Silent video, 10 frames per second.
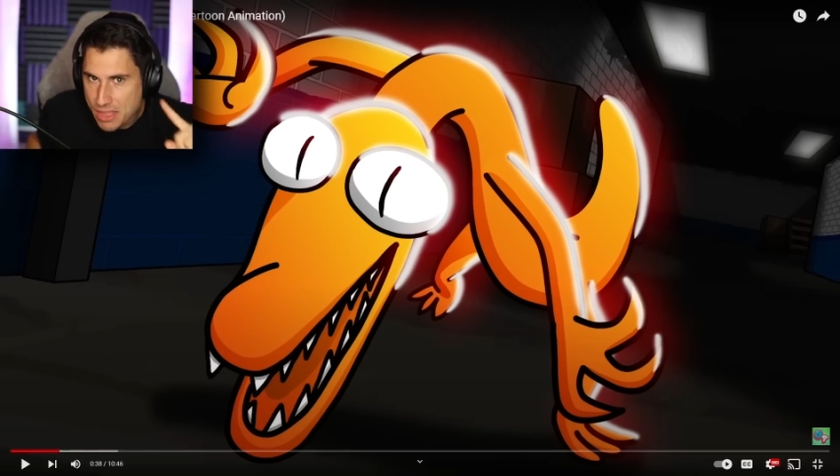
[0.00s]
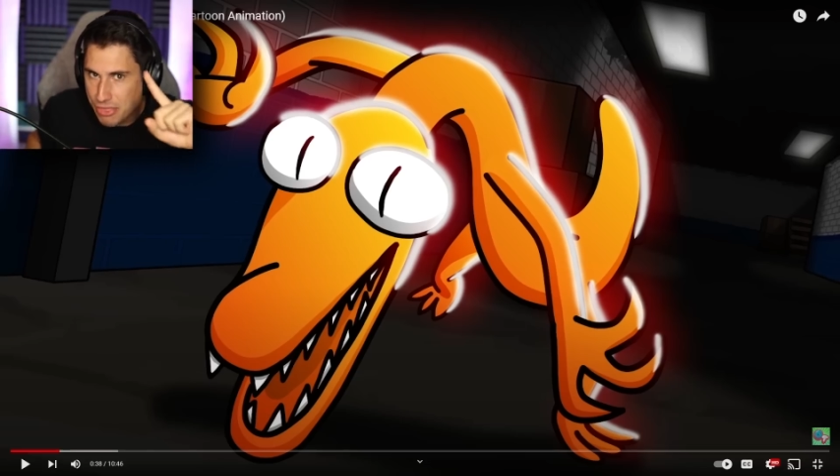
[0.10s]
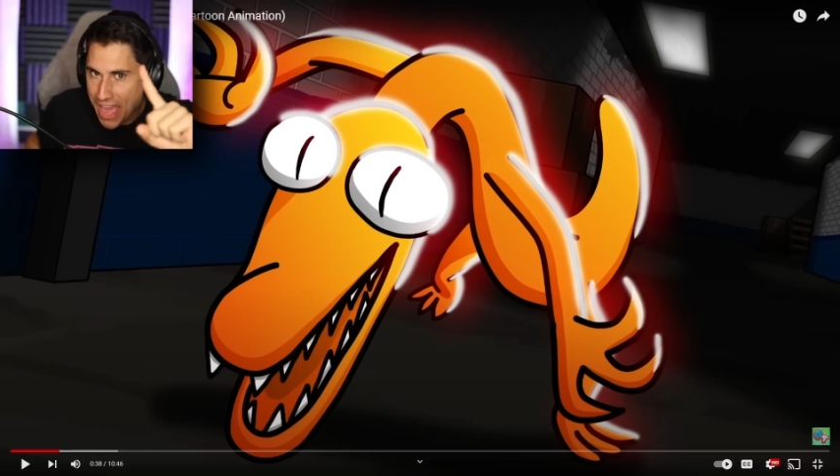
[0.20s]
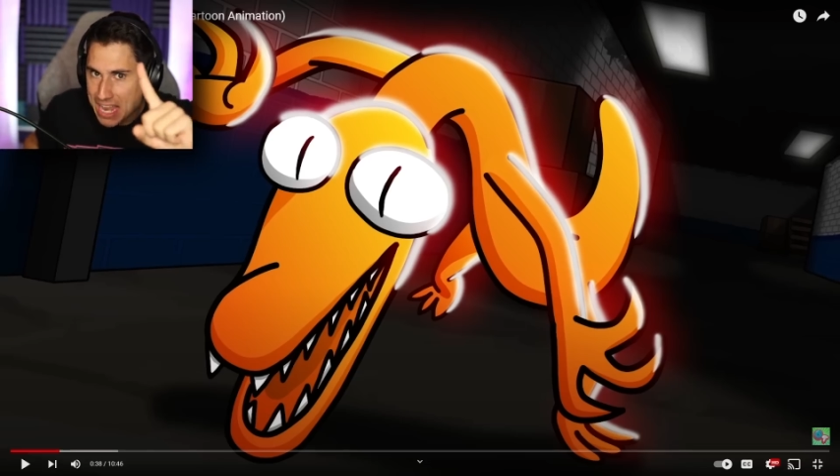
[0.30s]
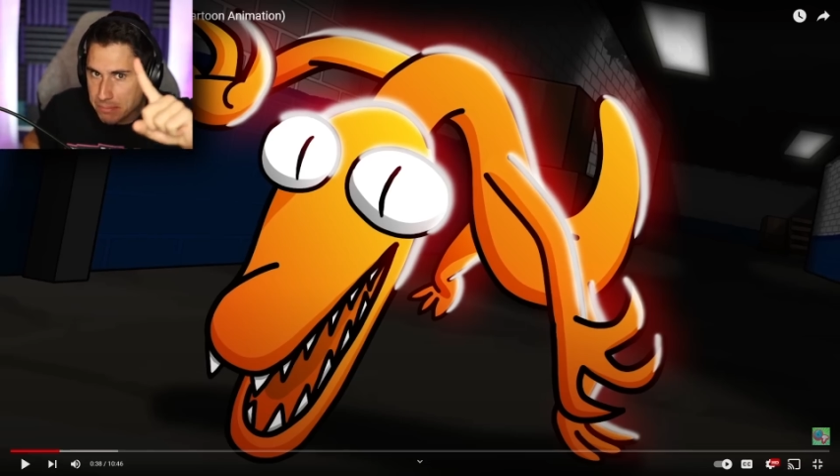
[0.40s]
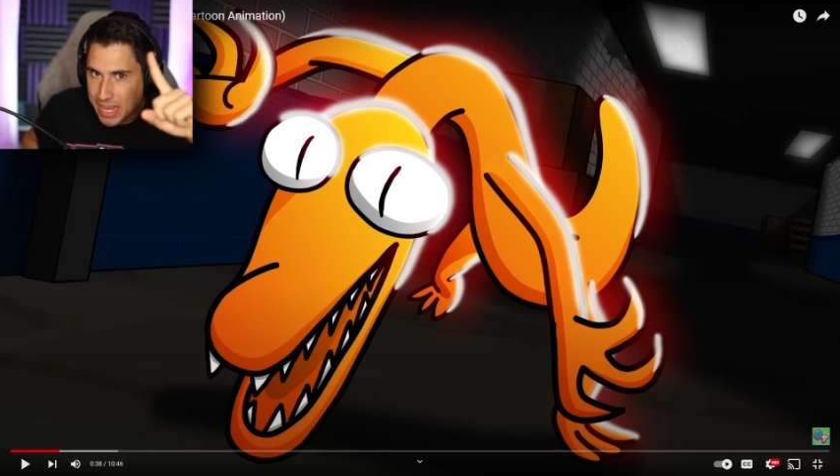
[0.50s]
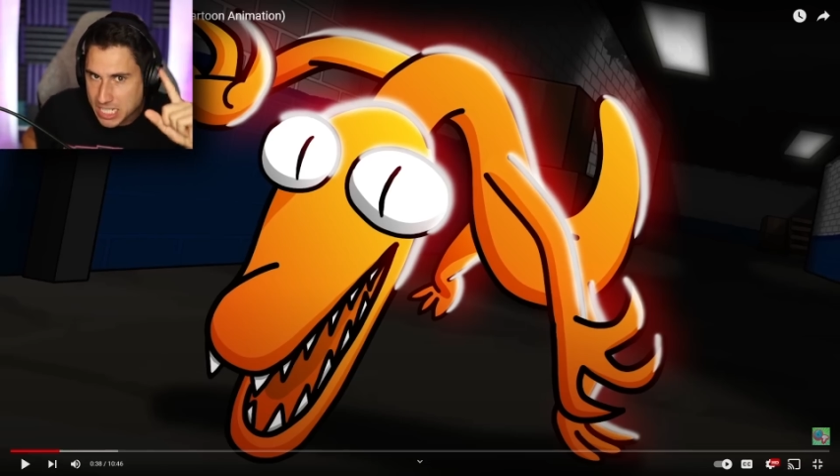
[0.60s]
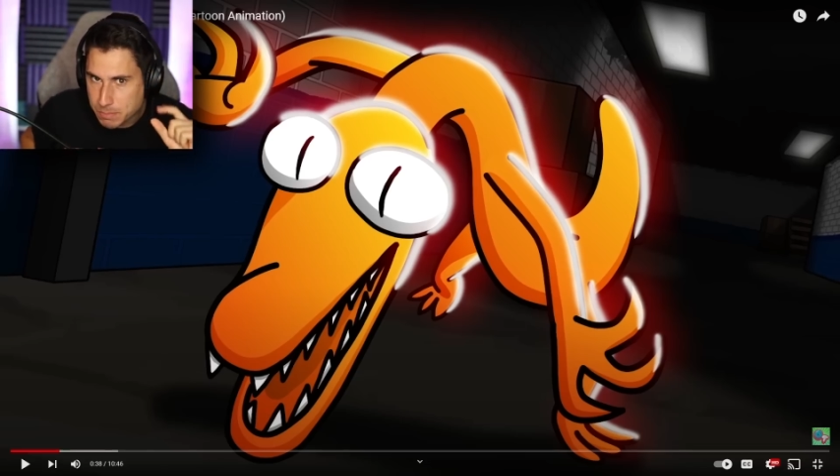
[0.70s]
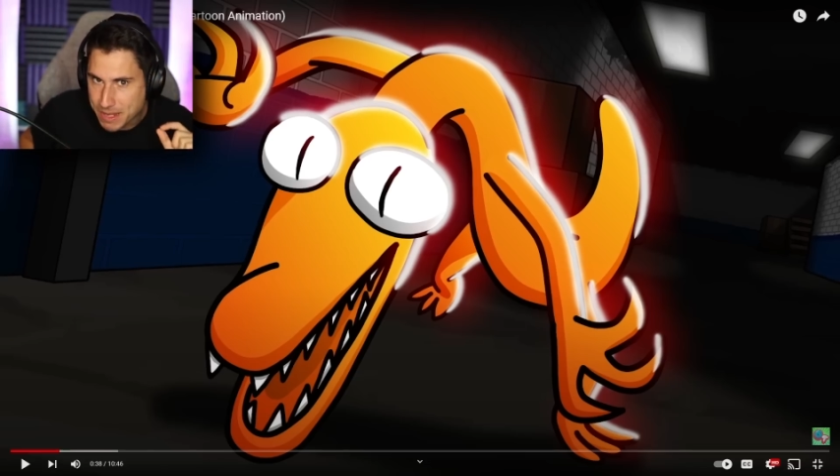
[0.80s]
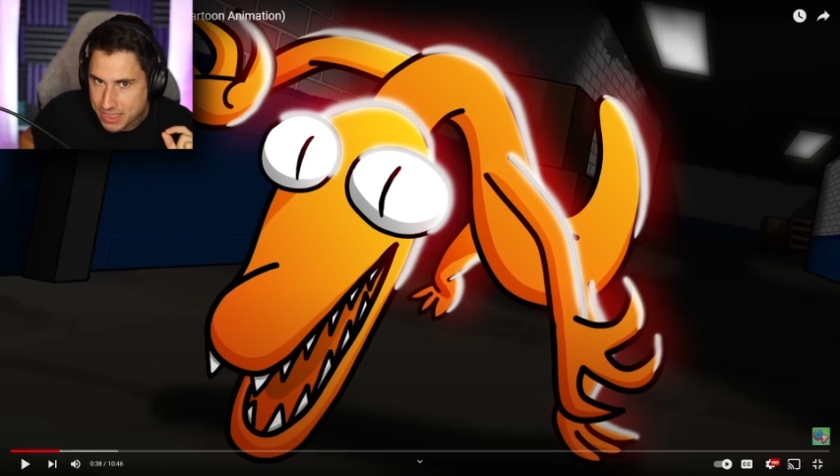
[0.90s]
That
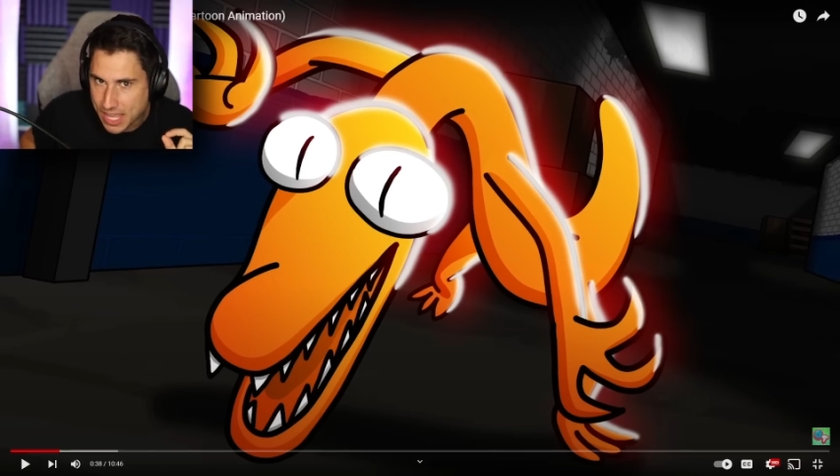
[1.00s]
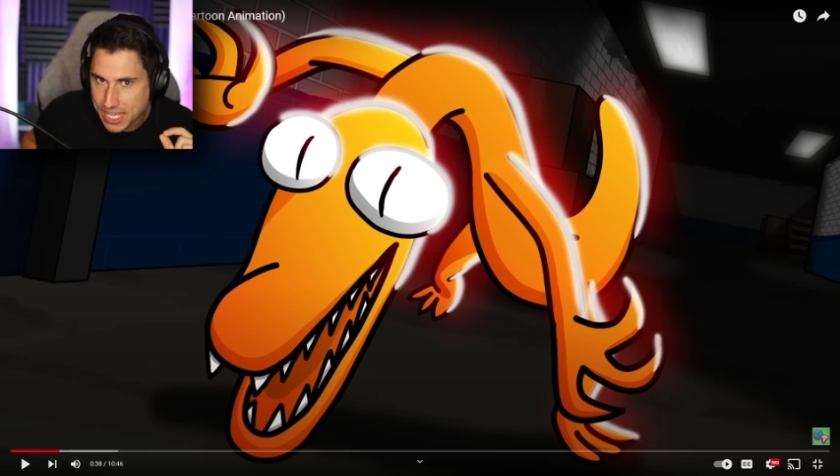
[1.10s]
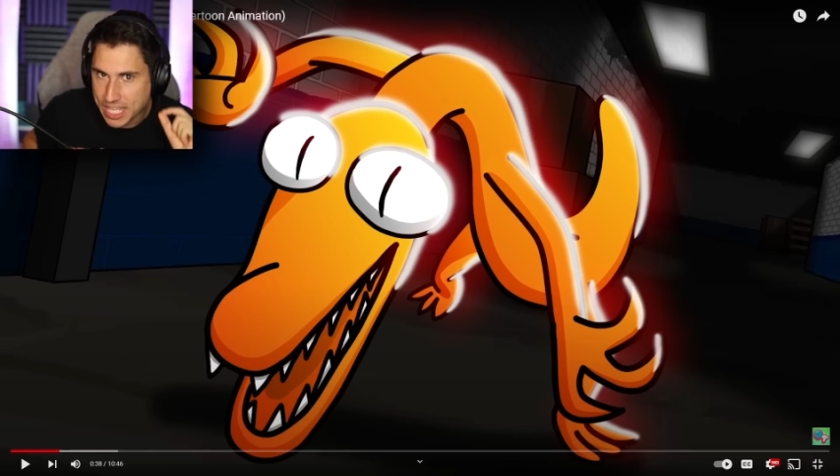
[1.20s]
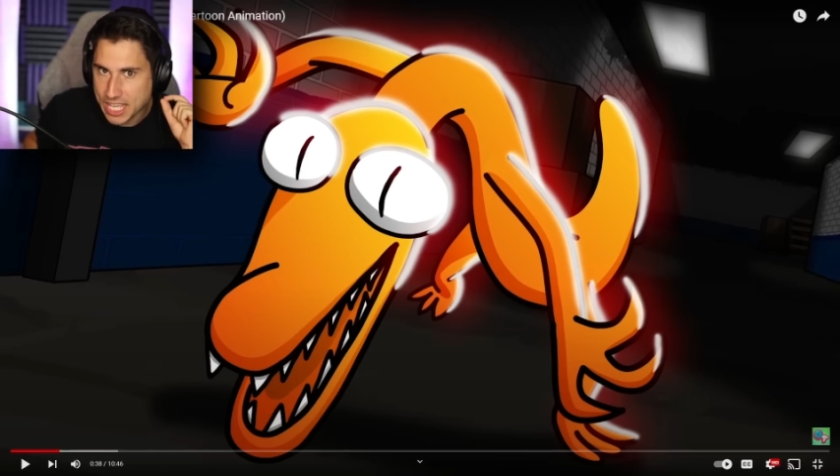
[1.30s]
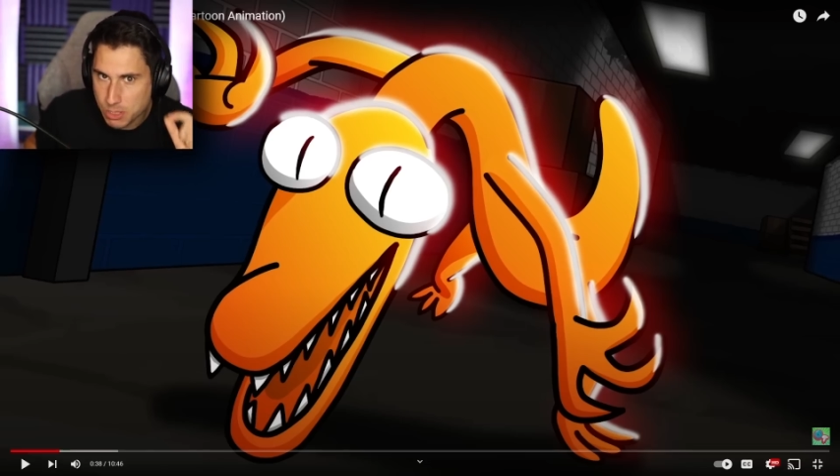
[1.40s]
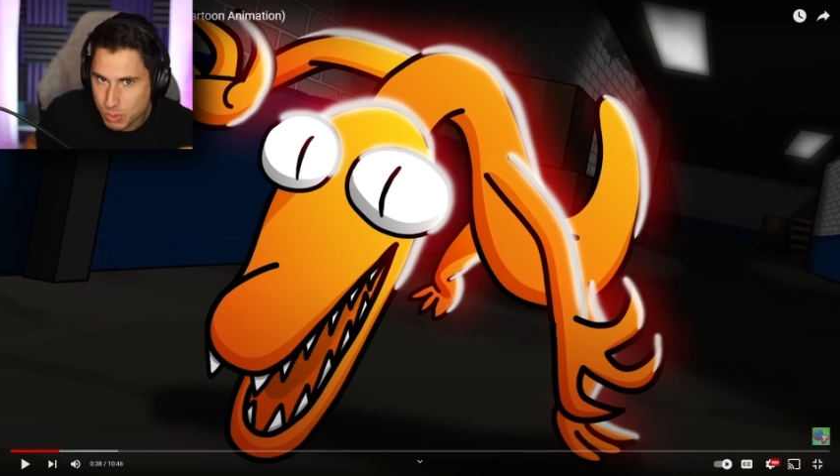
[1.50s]
makes me think he